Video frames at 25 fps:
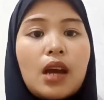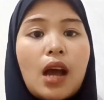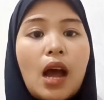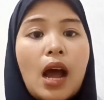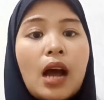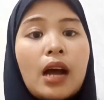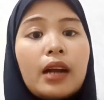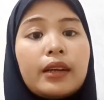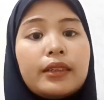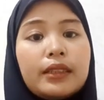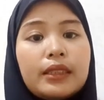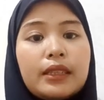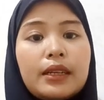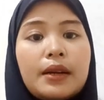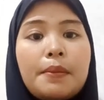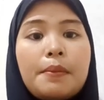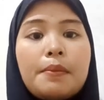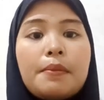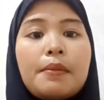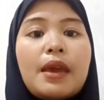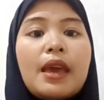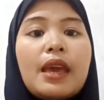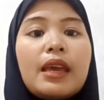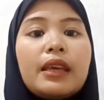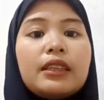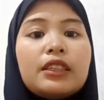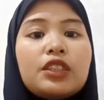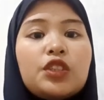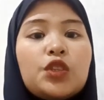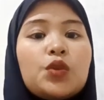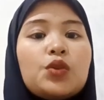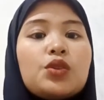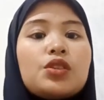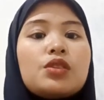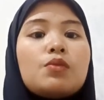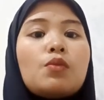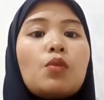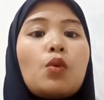others may
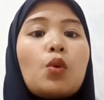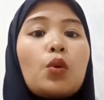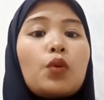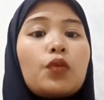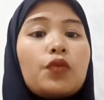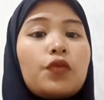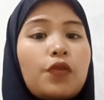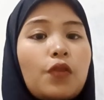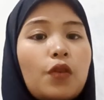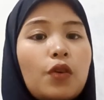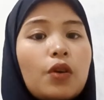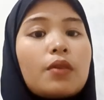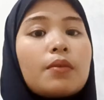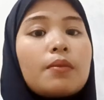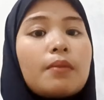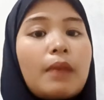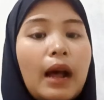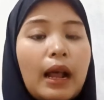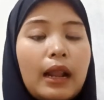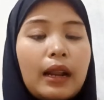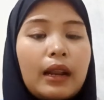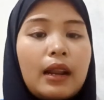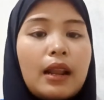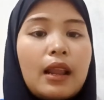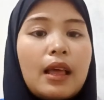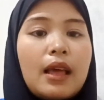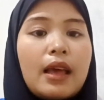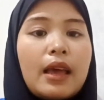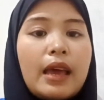use more formal